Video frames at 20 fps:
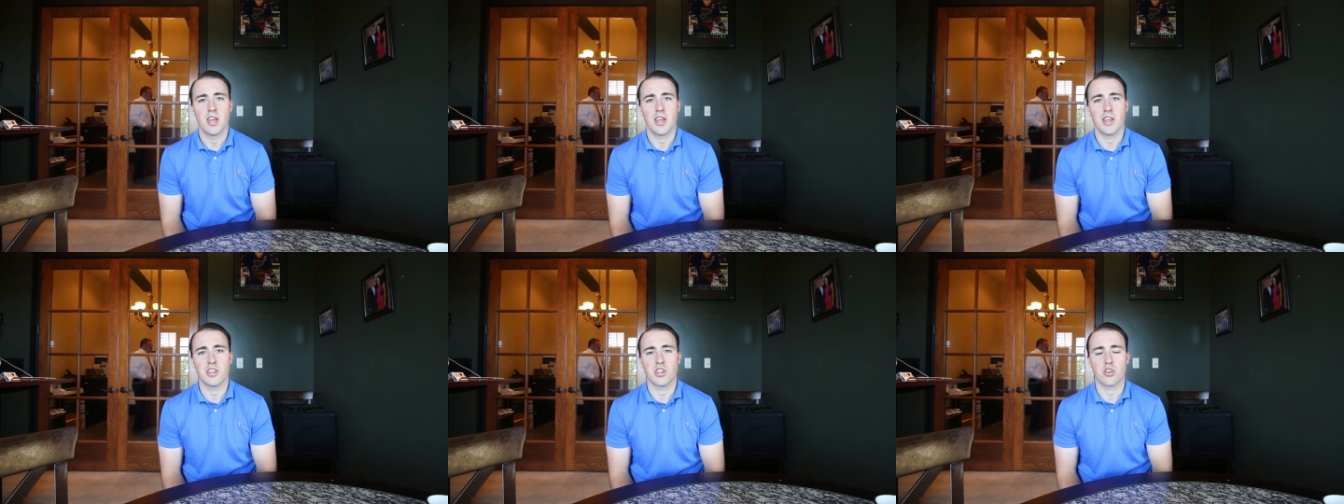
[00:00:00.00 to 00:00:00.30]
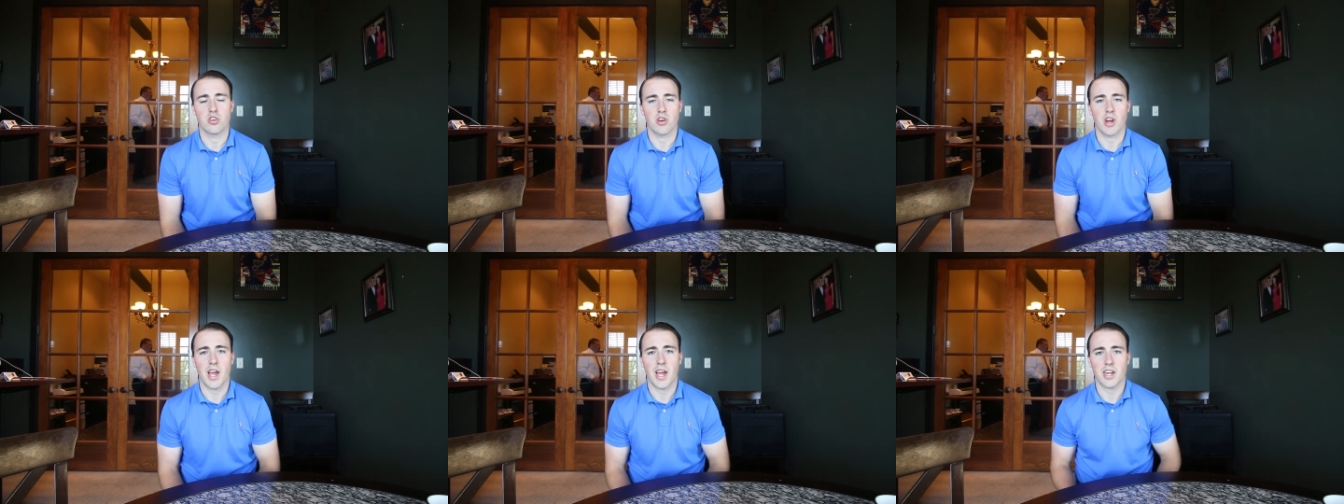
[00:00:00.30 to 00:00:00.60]
is
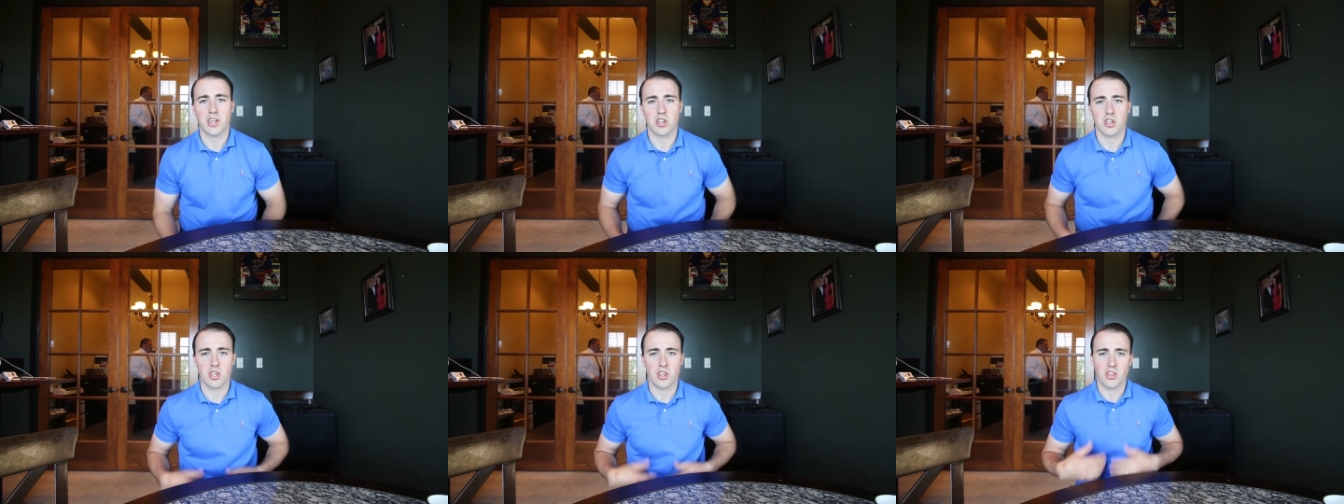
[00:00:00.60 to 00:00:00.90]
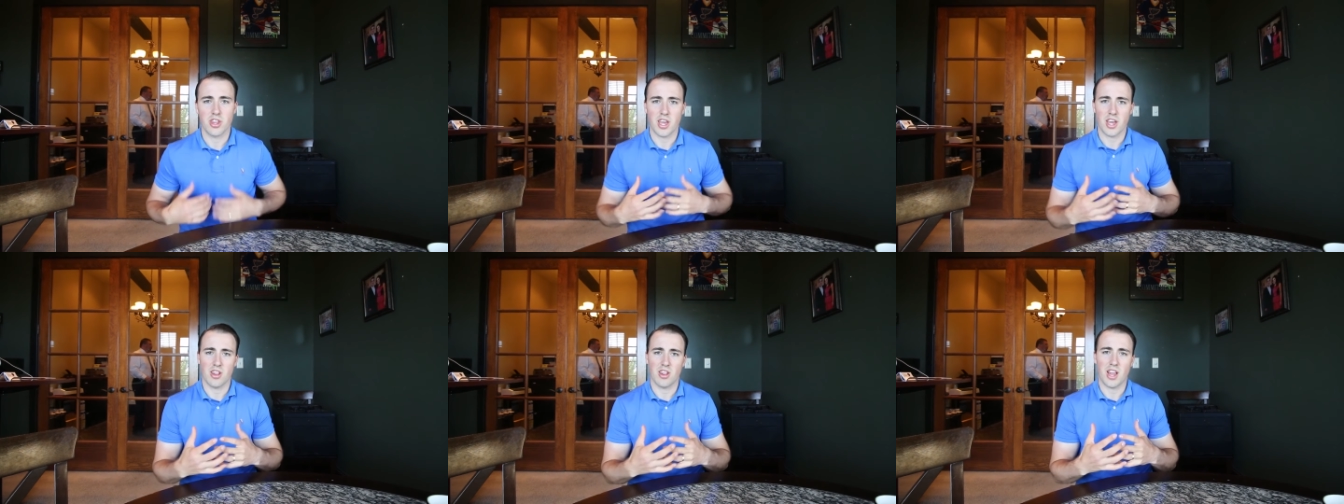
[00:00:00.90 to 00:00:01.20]
you're actually,
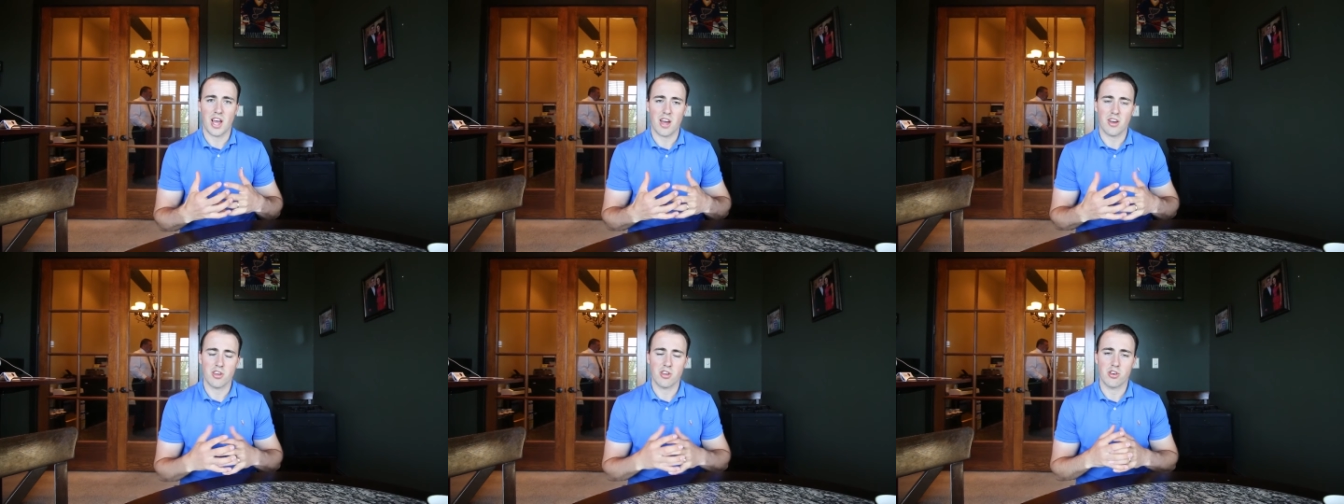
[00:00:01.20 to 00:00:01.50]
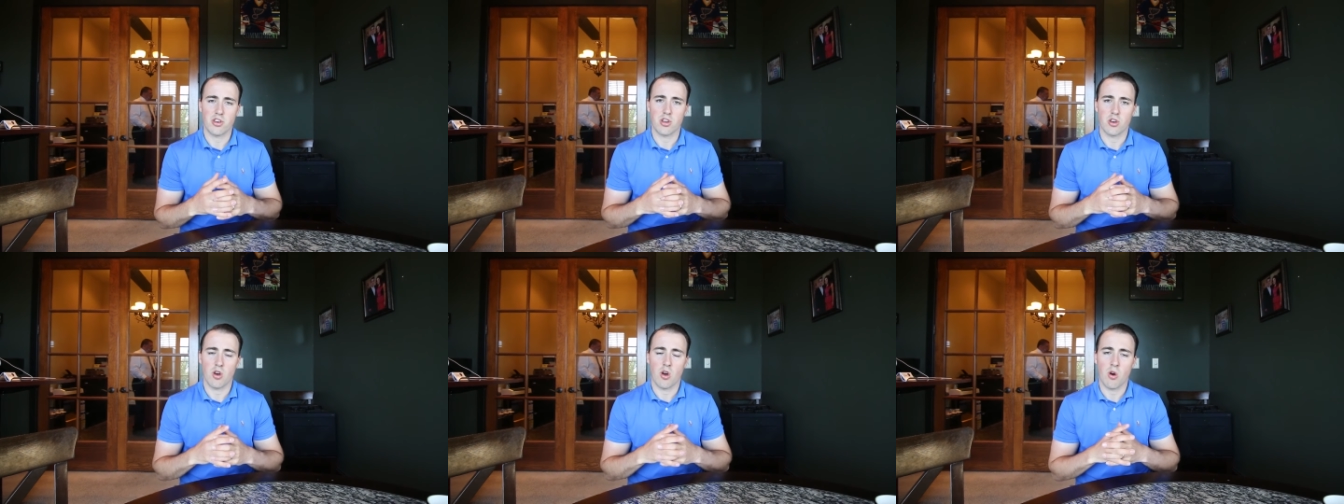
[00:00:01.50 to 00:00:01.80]
they allow you to